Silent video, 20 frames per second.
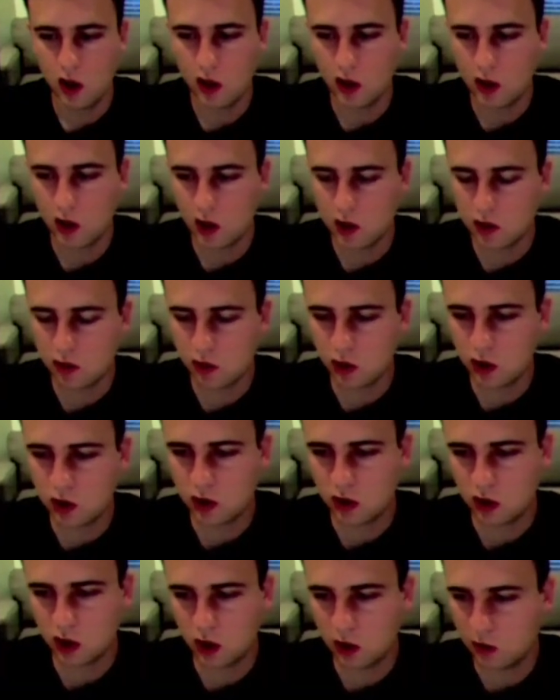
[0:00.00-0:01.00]
I think that's
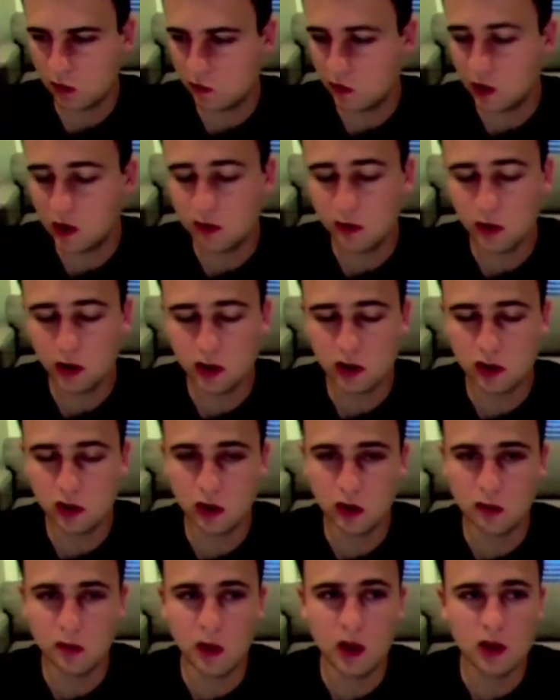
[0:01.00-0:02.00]
where Facebook is
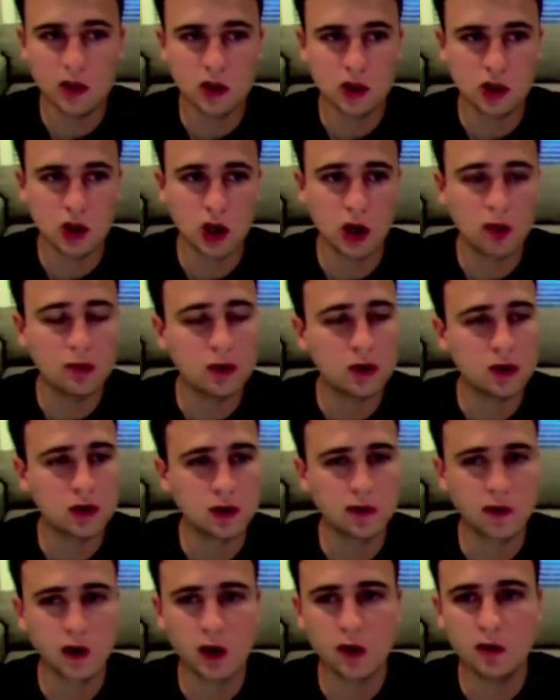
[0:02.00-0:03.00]
doing an amazing job on
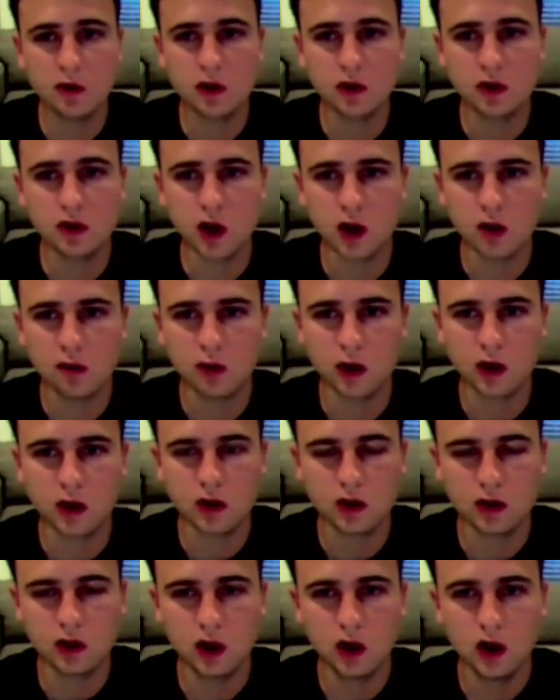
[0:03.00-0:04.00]
developer side,
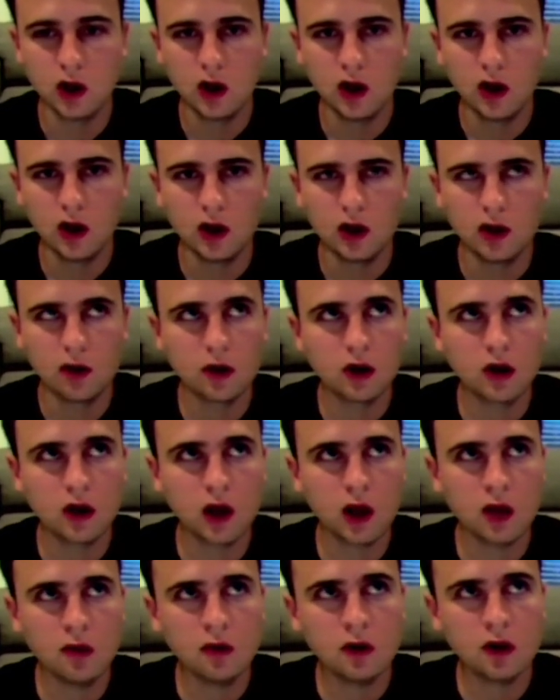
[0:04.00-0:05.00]
because they
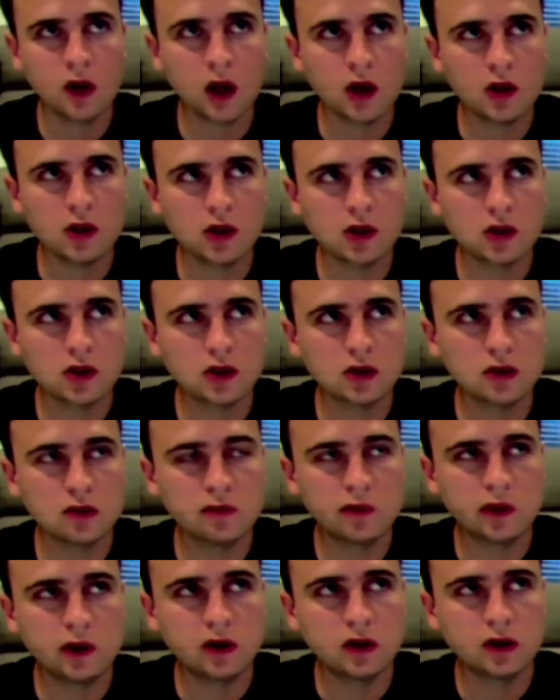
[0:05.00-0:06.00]
were able not just
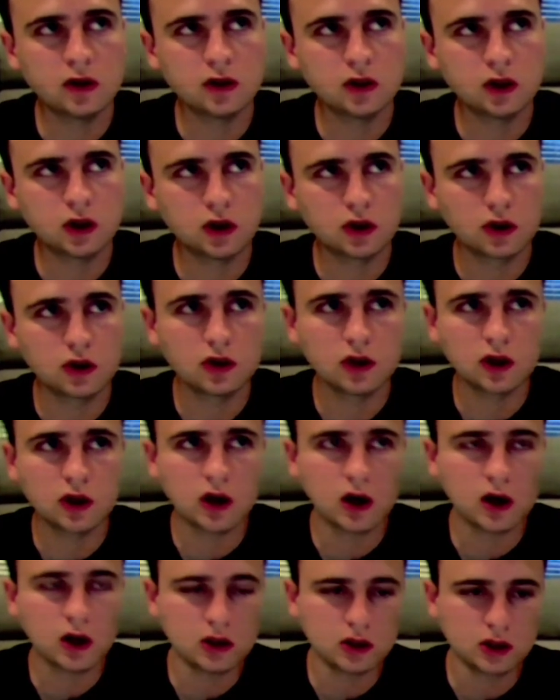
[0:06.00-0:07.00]
to build good
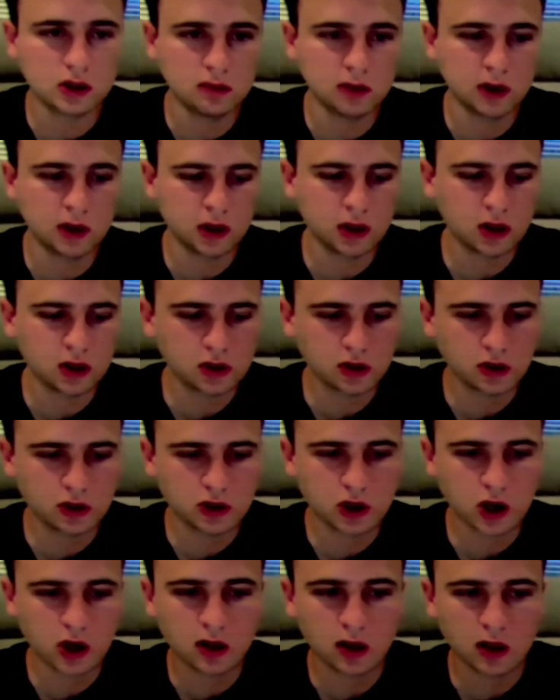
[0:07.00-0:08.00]
technology, but also
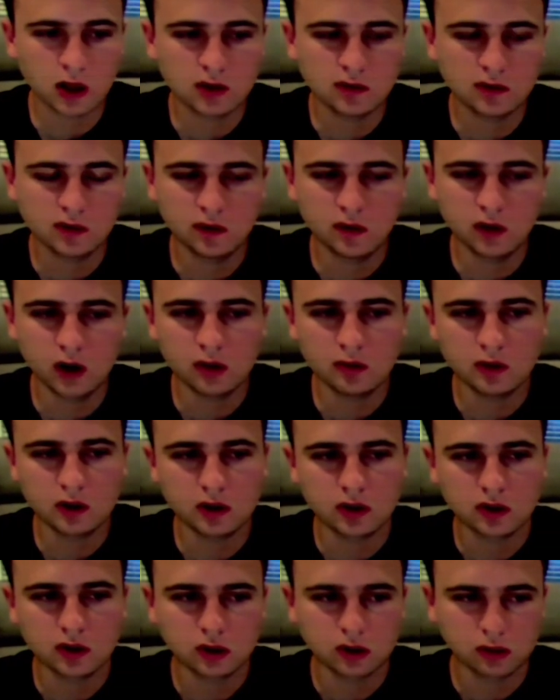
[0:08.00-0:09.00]
attract lots of
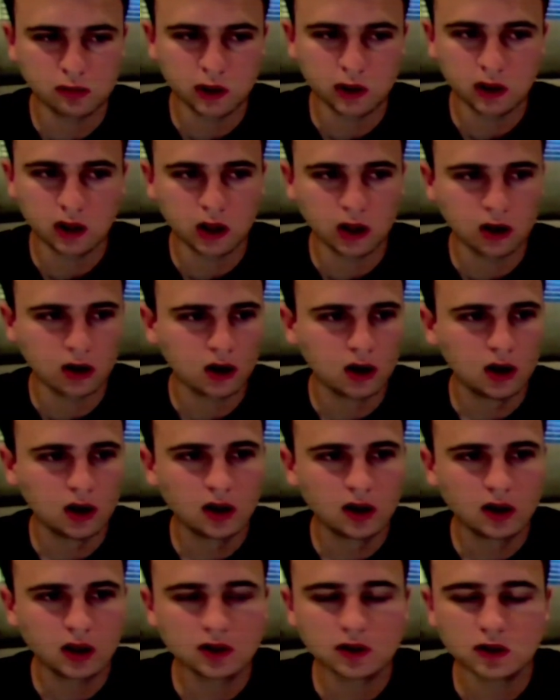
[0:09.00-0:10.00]
developers who are building
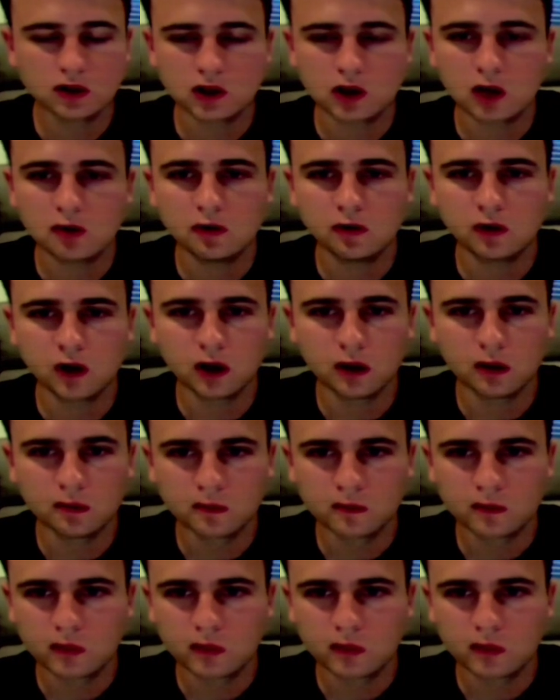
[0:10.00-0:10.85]
things on top of it.